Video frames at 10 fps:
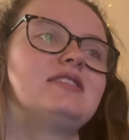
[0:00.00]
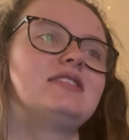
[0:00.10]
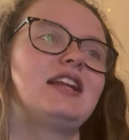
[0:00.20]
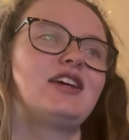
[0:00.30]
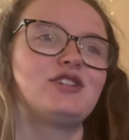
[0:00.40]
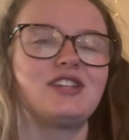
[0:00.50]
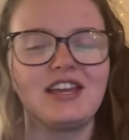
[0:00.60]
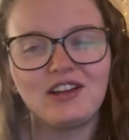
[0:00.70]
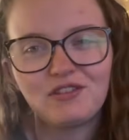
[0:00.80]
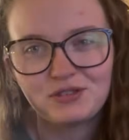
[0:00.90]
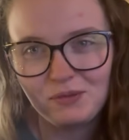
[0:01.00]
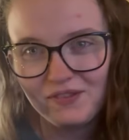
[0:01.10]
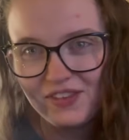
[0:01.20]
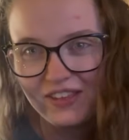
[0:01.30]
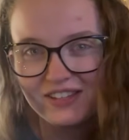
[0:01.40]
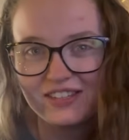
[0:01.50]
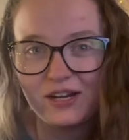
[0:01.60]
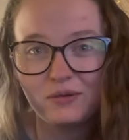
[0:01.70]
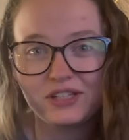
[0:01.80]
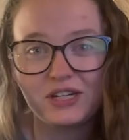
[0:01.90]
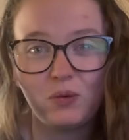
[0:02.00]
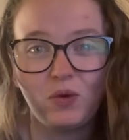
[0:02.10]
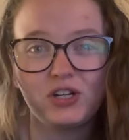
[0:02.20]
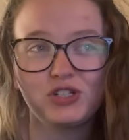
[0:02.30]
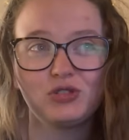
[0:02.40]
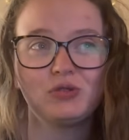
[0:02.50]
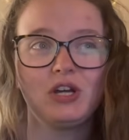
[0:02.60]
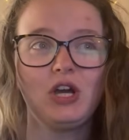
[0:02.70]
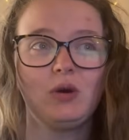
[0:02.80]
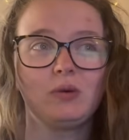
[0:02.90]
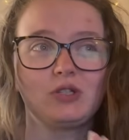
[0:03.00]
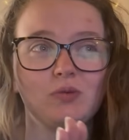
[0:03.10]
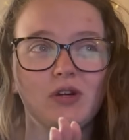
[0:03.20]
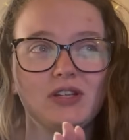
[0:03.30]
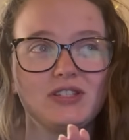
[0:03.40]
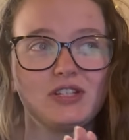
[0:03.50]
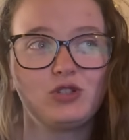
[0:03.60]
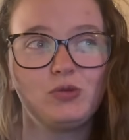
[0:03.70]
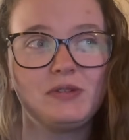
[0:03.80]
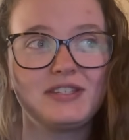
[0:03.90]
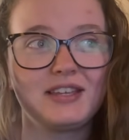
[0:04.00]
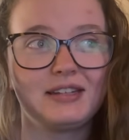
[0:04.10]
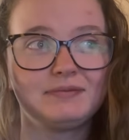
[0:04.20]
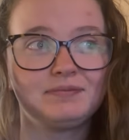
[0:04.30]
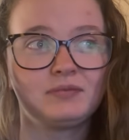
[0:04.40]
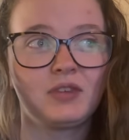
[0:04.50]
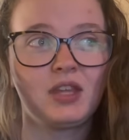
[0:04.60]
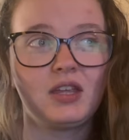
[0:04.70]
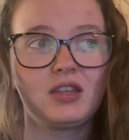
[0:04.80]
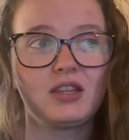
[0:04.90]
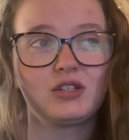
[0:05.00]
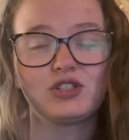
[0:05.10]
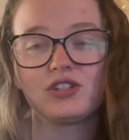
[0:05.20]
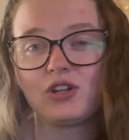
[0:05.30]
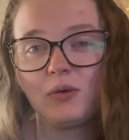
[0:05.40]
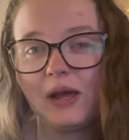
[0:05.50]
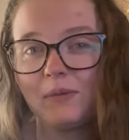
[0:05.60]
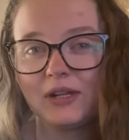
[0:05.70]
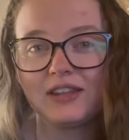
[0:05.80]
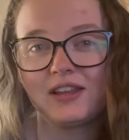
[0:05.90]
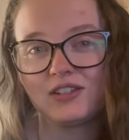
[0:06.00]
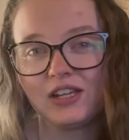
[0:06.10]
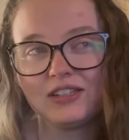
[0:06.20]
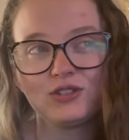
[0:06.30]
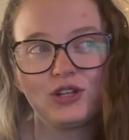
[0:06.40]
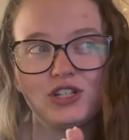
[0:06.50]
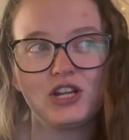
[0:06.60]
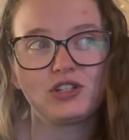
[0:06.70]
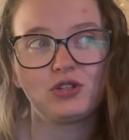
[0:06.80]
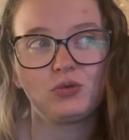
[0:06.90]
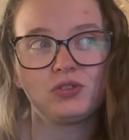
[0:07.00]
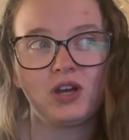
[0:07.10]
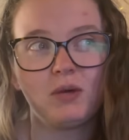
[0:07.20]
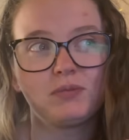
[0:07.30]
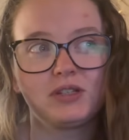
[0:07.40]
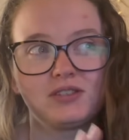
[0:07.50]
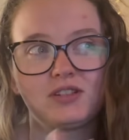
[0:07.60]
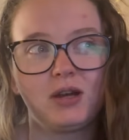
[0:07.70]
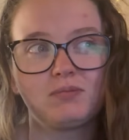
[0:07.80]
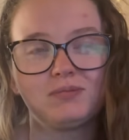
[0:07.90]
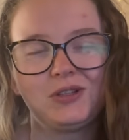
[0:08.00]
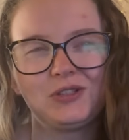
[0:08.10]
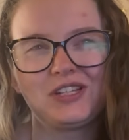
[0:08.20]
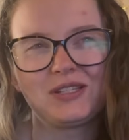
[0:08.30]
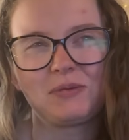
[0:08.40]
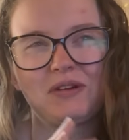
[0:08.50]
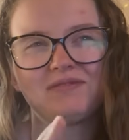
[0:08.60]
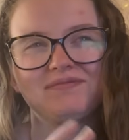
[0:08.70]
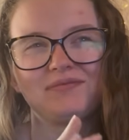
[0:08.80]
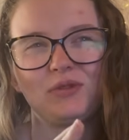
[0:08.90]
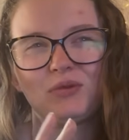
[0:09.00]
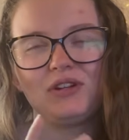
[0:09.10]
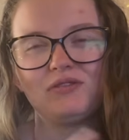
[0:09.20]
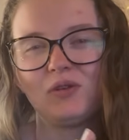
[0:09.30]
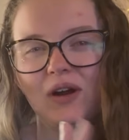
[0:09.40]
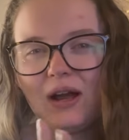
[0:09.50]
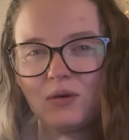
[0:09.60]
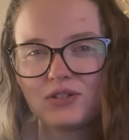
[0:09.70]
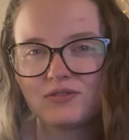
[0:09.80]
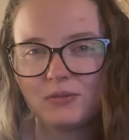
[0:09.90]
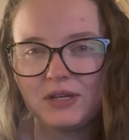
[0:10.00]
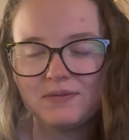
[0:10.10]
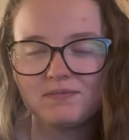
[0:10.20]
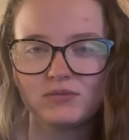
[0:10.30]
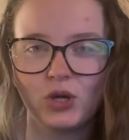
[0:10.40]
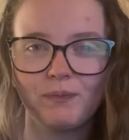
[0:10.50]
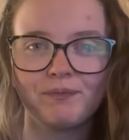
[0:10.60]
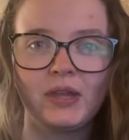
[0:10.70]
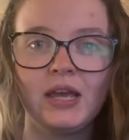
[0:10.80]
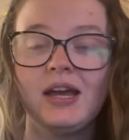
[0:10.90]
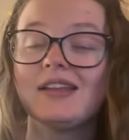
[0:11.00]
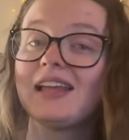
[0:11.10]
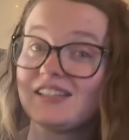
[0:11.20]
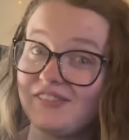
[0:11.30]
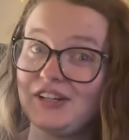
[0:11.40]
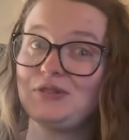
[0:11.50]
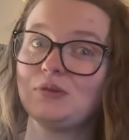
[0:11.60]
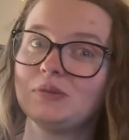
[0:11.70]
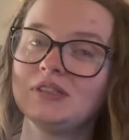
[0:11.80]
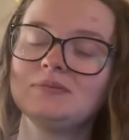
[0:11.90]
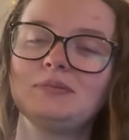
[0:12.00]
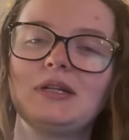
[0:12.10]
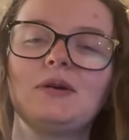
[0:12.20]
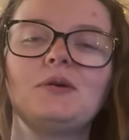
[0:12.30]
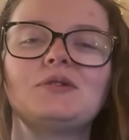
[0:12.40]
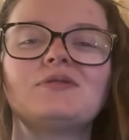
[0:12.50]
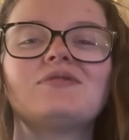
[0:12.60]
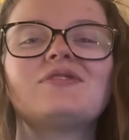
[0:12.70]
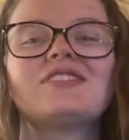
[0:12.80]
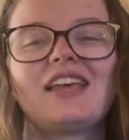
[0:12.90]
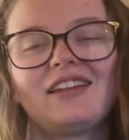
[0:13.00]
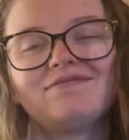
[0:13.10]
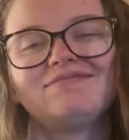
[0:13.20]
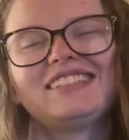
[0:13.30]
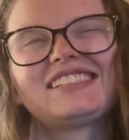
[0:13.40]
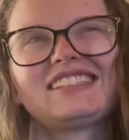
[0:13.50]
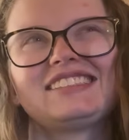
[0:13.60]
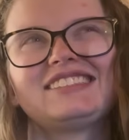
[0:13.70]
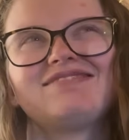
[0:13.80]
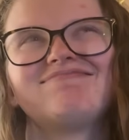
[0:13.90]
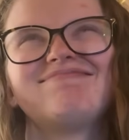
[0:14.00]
that I could take off some of the things that I really didn't want to do, which was the 2-piece set. There's just no way I'm getting that done. So I changed it to a top, because a top only takes about 3 to 4 hours for me. So that's very doable, but a whole set, that's a little